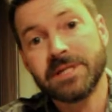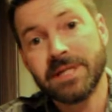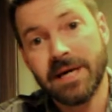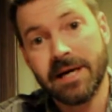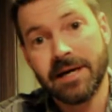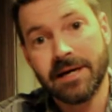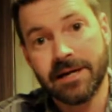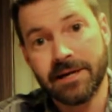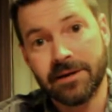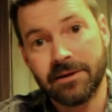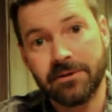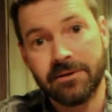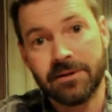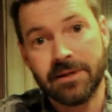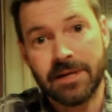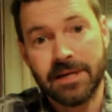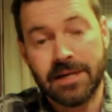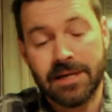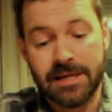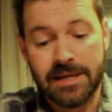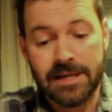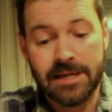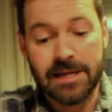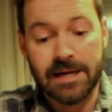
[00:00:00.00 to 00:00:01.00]
Dial,
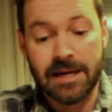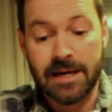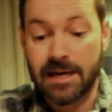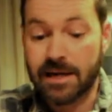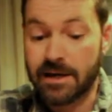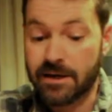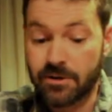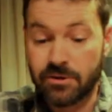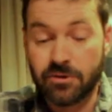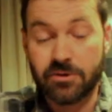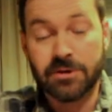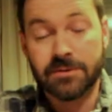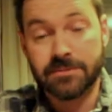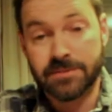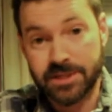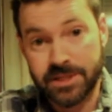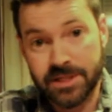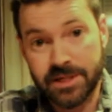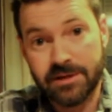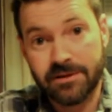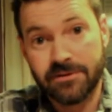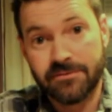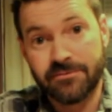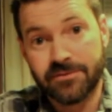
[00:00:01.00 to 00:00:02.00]
who
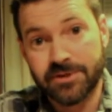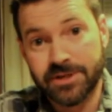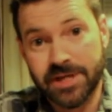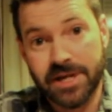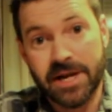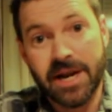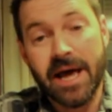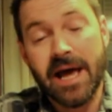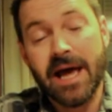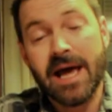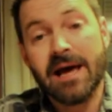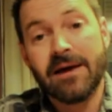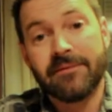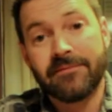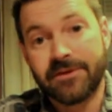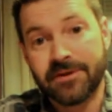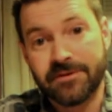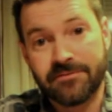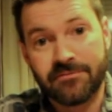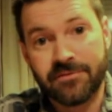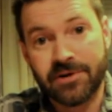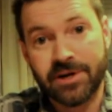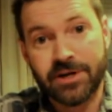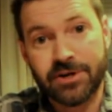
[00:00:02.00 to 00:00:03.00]
himself was an avid
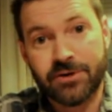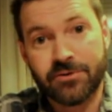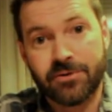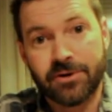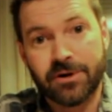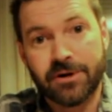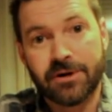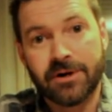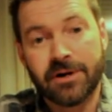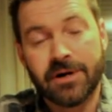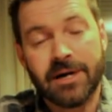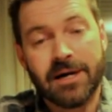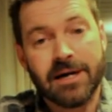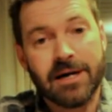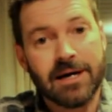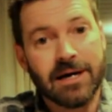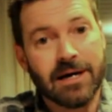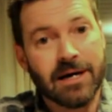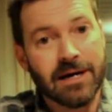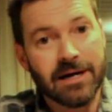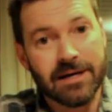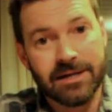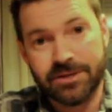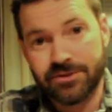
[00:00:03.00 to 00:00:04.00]
adventurer.
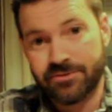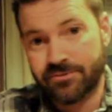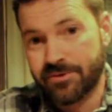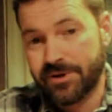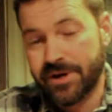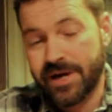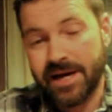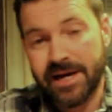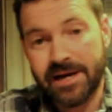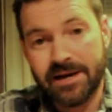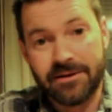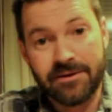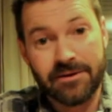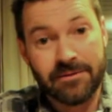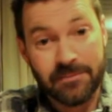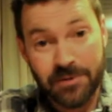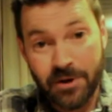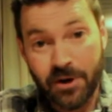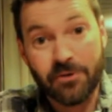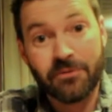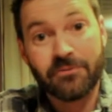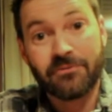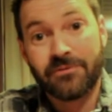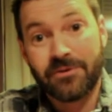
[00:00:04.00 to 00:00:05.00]
He's
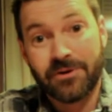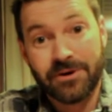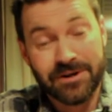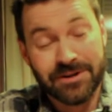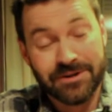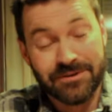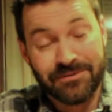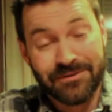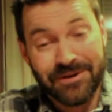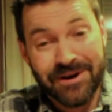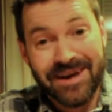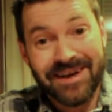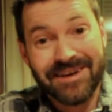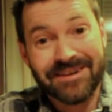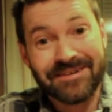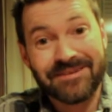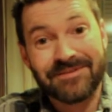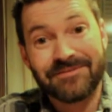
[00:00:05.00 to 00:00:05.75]
known for his renowned